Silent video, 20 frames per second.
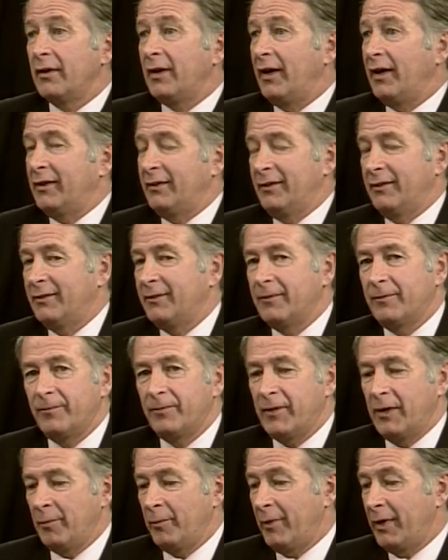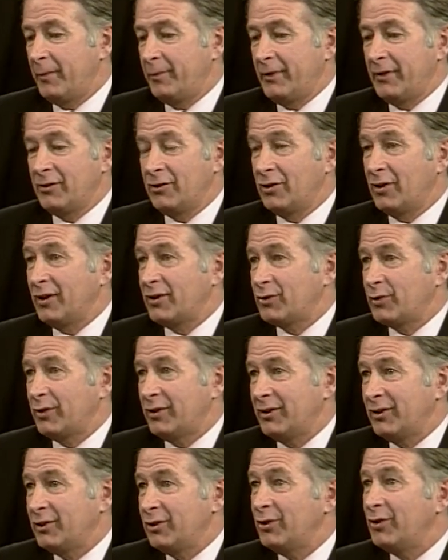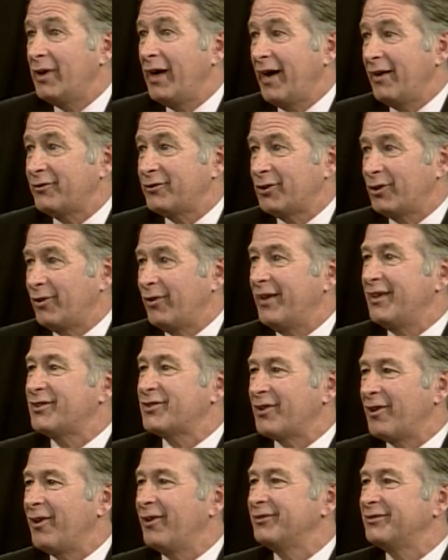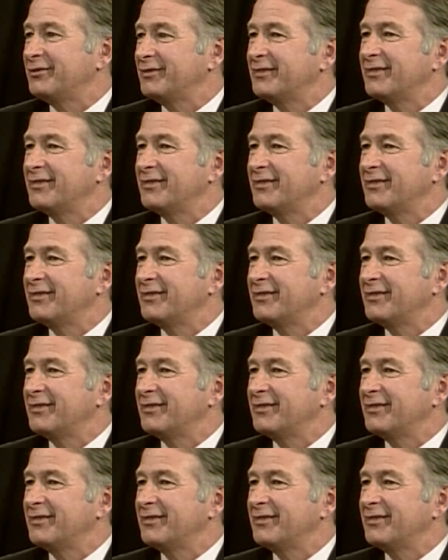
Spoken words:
And it might be you guys really do have to create your own.